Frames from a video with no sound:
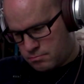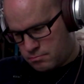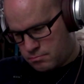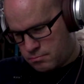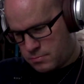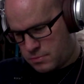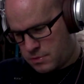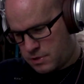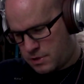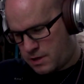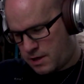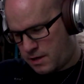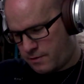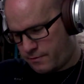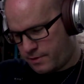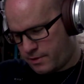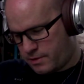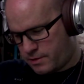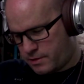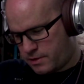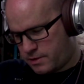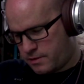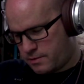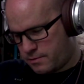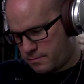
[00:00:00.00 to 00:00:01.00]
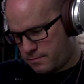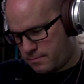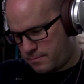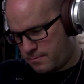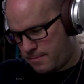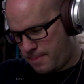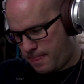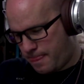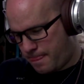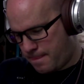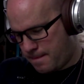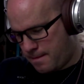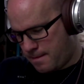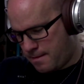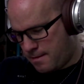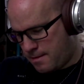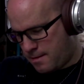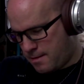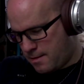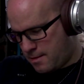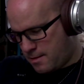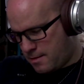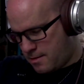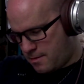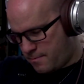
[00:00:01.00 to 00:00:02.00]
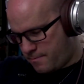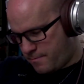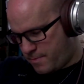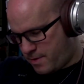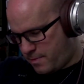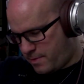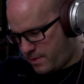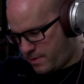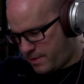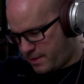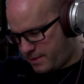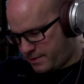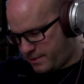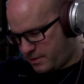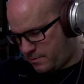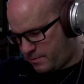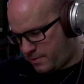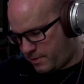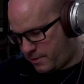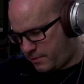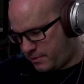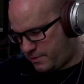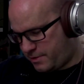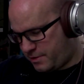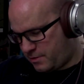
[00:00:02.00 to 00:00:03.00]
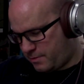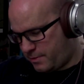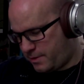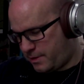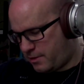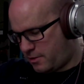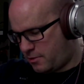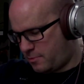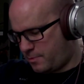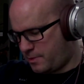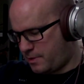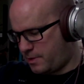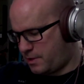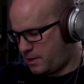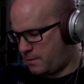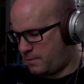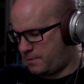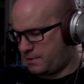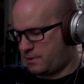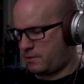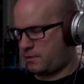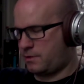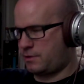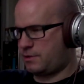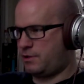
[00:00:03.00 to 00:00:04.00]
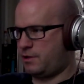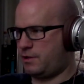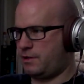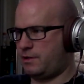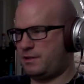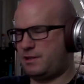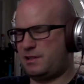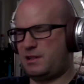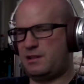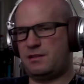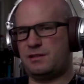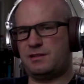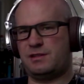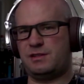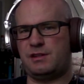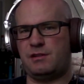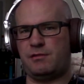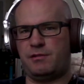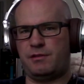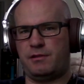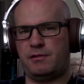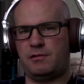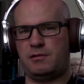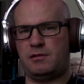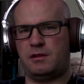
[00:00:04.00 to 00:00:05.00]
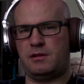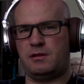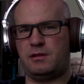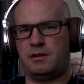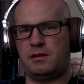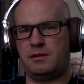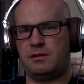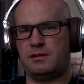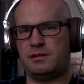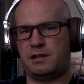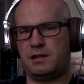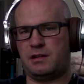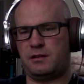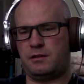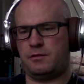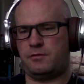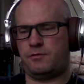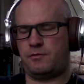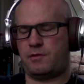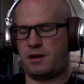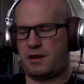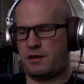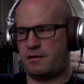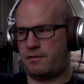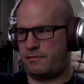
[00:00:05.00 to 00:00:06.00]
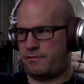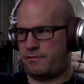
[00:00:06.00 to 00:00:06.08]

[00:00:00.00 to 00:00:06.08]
Not really. Maybe that's supposed to be opened up so that you can see the serial on the inside of the drive.